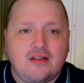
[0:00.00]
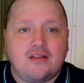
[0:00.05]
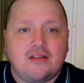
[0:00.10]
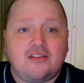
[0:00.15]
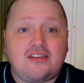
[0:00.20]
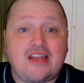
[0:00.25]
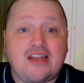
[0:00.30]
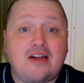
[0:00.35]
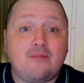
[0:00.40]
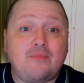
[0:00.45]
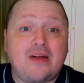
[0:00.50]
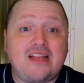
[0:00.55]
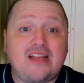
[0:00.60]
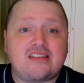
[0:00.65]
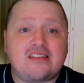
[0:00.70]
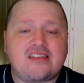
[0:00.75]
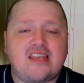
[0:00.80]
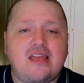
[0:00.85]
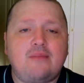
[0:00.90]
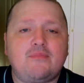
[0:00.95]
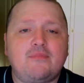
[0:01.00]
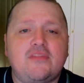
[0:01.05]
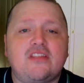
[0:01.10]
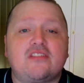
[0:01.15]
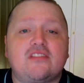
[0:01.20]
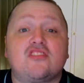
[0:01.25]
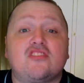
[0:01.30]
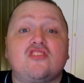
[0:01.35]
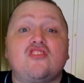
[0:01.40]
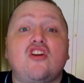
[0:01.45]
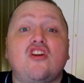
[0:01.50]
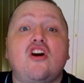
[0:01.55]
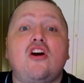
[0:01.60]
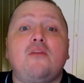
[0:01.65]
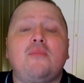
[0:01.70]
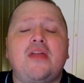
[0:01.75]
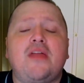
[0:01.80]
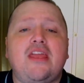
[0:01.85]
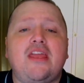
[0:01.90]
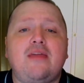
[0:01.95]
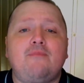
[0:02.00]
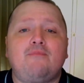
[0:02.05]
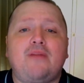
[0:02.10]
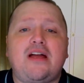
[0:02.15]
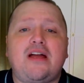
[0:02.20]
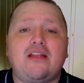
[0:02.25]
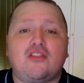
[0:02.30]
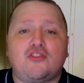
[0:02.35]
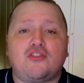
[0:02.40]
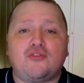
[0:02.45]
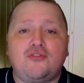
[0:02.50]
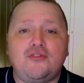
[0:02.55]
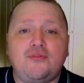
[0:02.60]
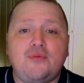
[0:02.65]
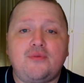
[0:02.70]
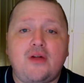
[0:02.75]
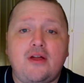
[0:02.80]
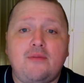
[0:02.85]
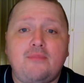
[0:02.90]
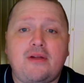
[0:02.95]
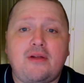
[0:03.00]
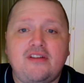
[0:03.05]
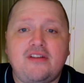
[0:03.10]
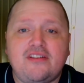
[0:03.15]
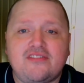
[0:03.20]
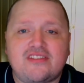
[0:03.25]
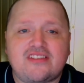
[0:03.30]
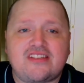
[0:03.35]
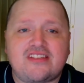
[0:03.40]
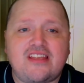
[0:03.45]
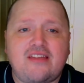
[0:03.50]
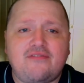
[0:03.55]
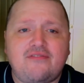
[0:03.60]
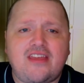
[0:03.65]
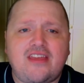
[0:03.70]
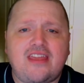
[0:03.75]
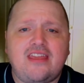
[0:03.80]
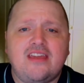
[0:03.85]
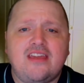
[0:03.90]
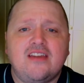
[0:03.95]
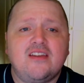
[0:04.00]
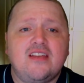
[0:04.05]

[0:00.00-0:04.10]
Down by 10, the Storm hit back through Marion Seve